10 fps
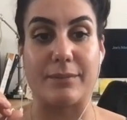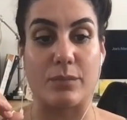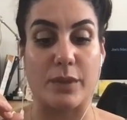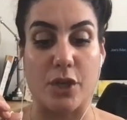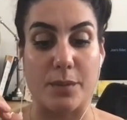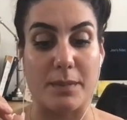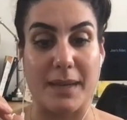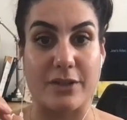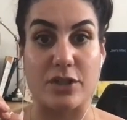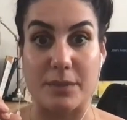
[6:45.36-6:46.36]
when you open the
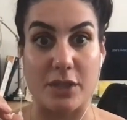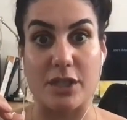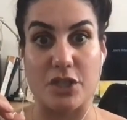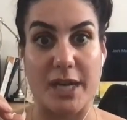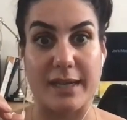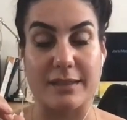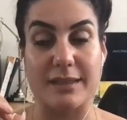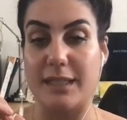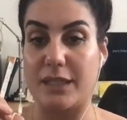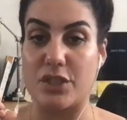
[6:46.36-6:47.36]
pantry, but you can check.
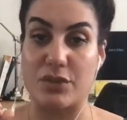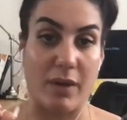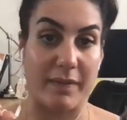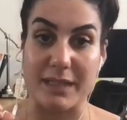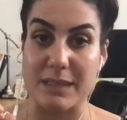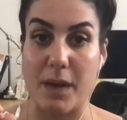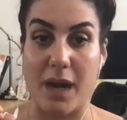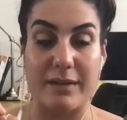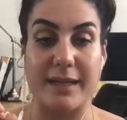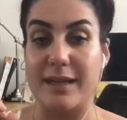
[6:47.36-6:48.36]
Just write the
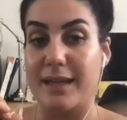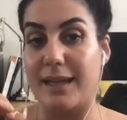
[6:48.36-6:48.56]
expiry.